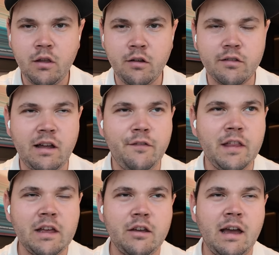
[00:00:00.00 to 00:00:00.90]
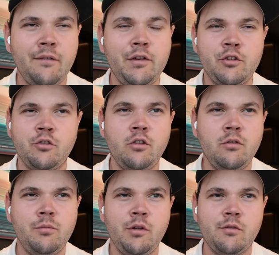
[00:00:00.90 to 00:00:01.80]
Because I feel like having a
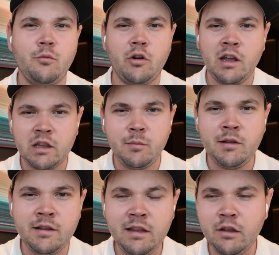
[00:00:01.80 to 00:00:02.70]
journal brings more accountability.